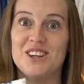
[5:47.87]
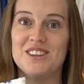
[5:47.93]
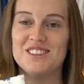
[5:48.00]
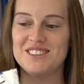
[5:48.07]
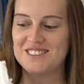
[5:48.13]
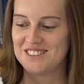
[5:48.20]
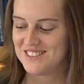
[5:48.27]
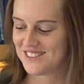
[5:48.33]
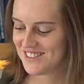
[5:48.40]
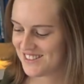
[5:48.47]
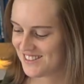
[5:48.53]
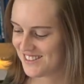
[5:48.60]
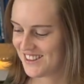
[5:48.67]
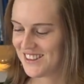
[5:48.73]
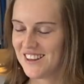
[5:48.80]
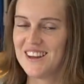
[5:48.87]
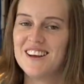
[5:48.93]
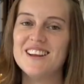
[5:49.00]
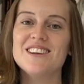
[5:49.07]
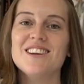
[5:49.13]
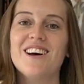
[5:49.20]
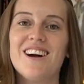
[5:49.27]
Tons.
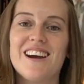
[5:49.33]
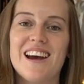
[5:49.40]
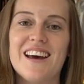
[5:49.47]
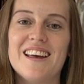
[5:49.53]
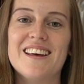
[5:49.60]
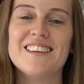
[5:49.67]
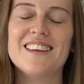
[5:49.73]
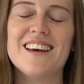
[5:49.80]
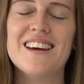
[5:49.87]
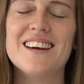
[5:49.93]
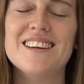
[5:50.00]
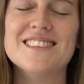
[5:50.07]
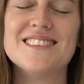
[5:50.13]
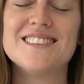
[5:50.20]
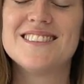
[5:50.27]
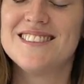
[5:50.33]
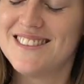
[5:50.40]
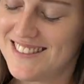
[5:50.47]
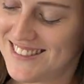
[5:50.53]
Look at this!